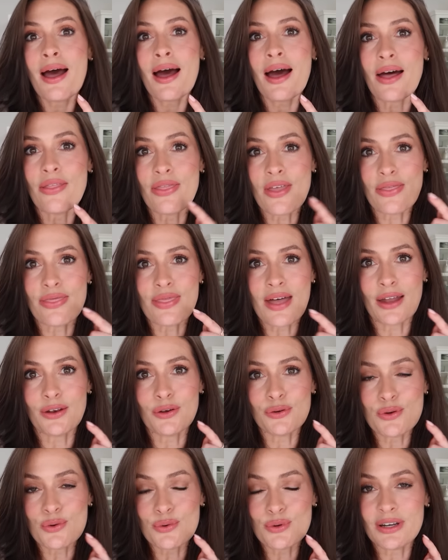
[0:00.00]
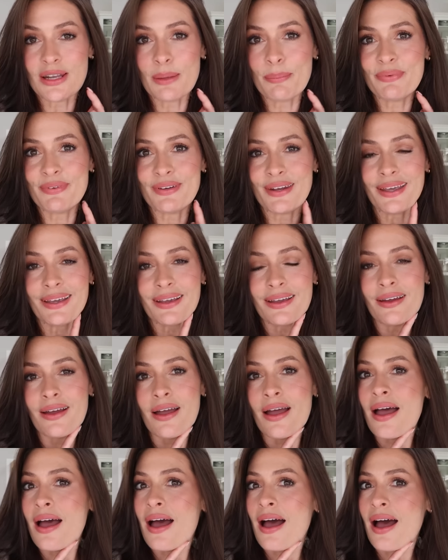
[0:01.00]
and then that nude lipstick,
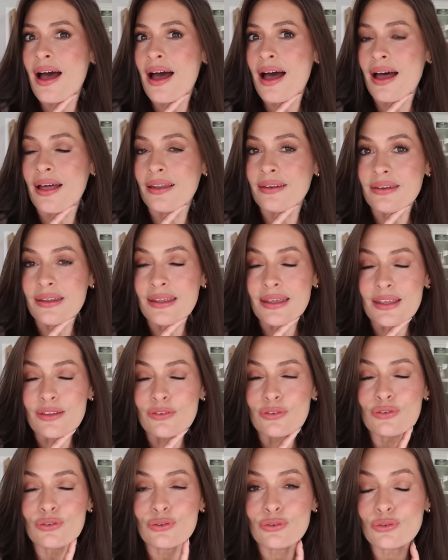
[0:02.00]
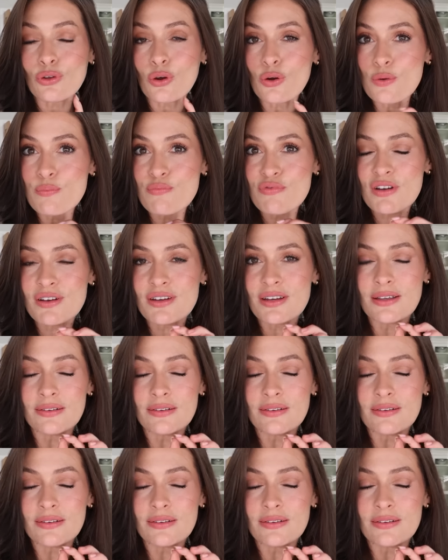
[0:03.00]
and it's so pretty.